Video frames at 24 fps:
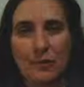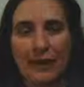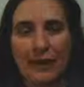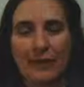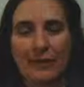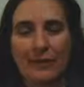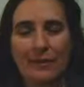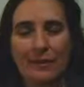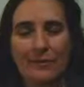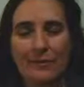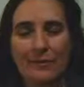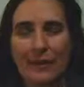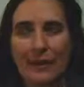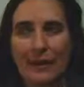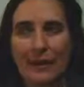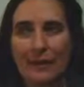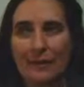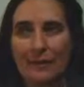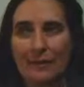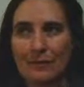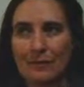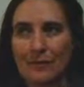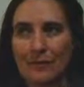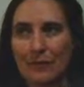bottle of
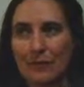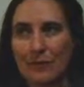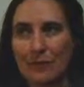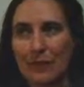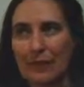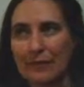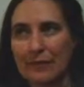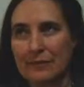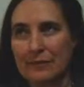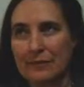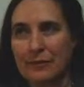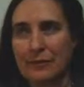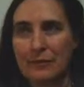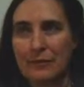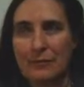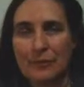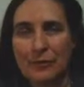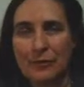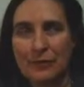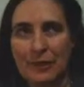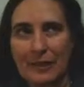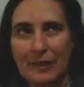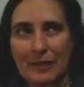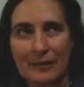that lasted a
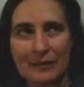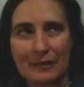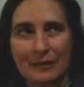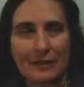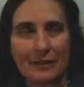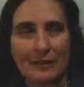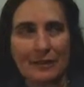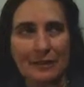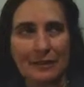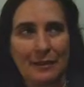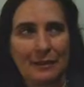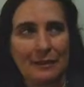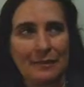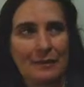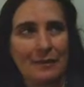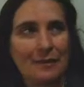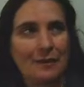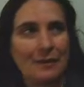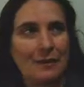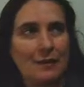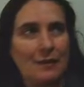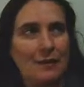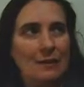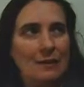few weeks and then
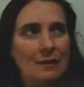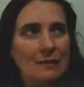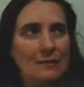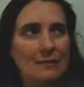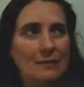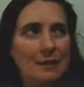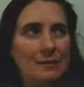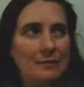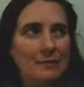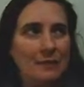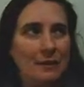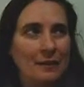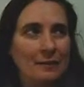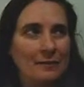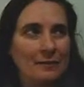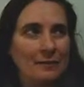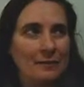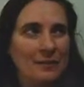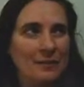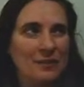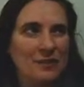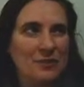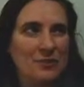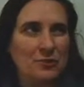
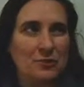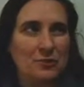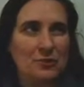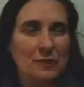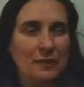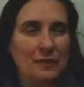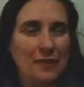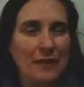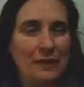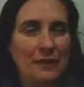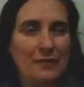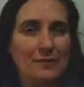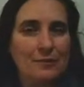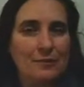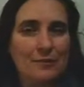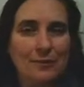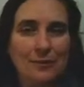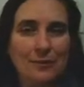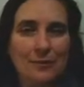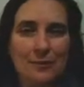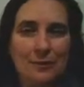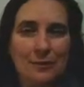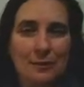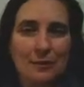$10 each or less
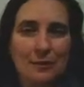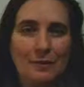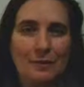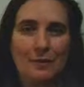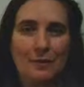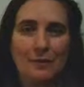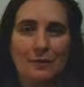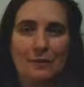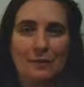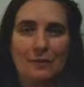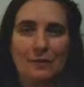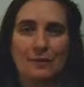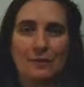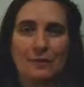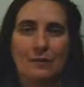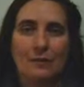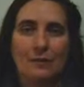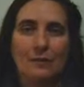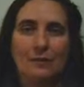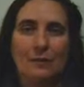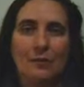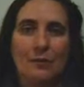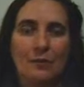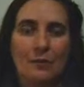for the
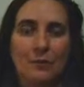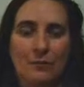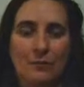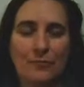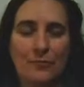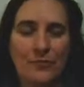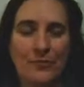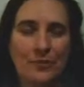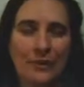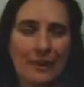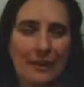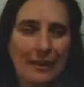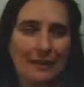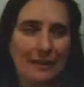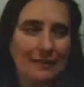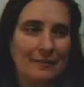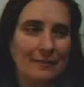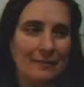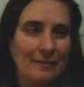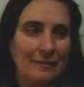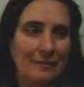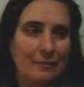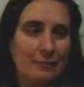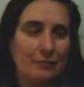cloves and
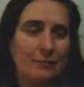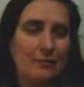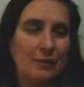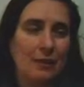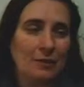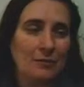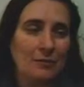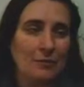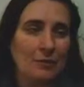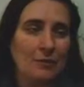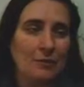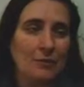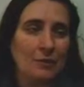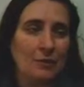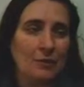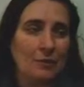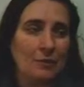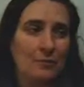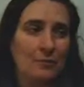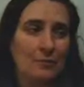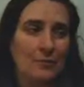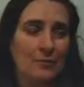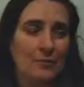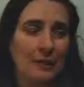the, the ground
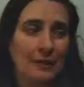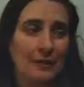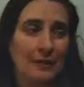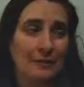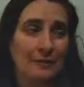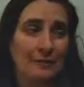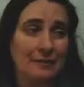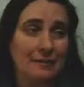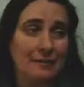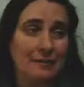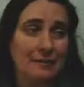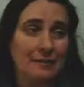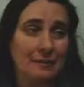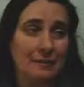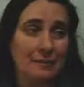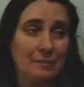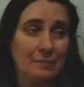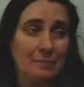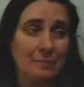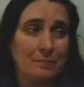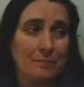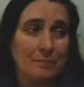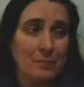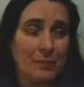cloves and the
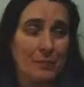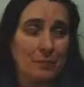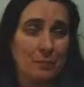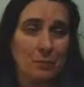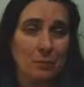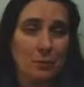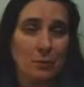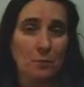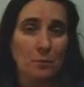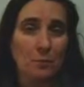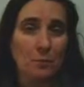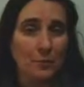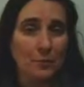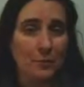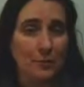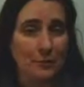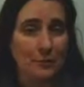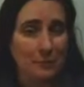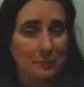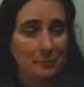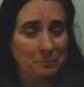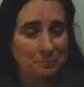um, wormwood.